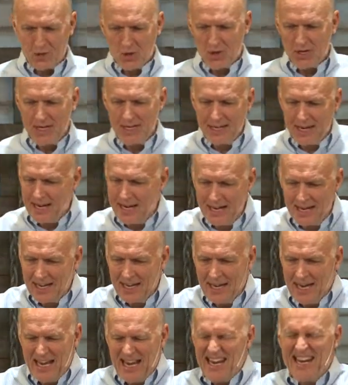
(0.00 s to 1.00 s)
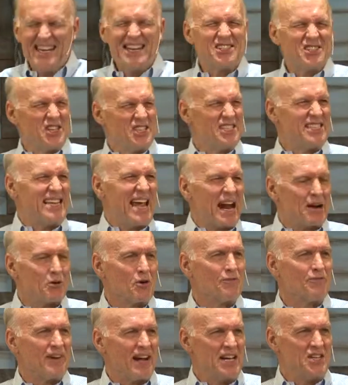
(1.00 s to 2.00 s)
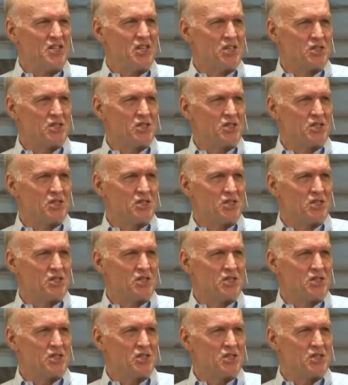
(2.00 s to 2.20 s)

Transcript: He doesn't sacrifice his